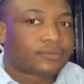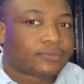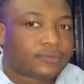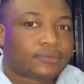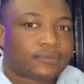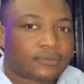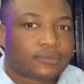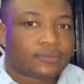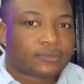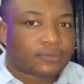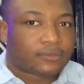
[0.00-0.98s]

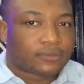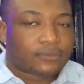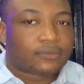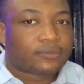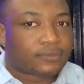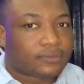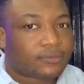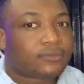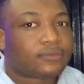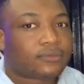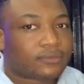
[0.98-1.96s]

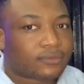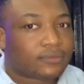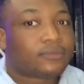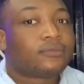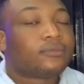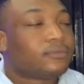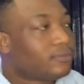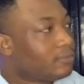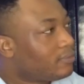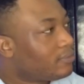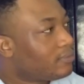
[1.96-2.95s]

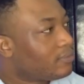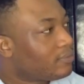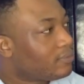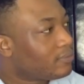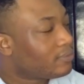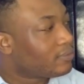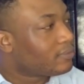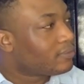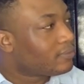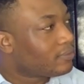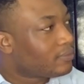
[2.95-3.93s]

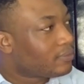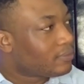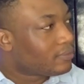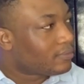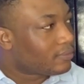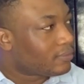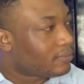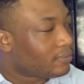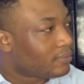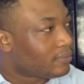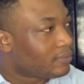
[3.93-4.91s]

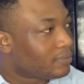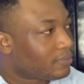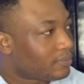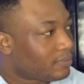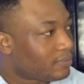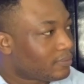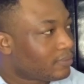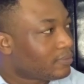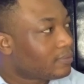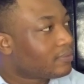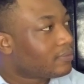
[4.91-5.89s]

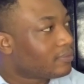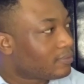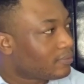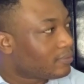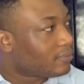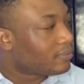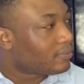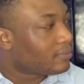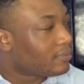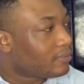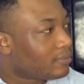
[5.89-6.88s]

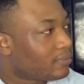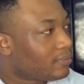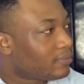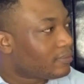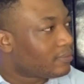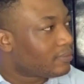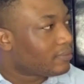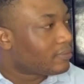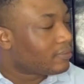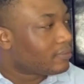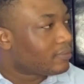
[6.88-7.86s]

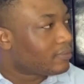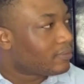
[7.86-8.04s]
(not speaking)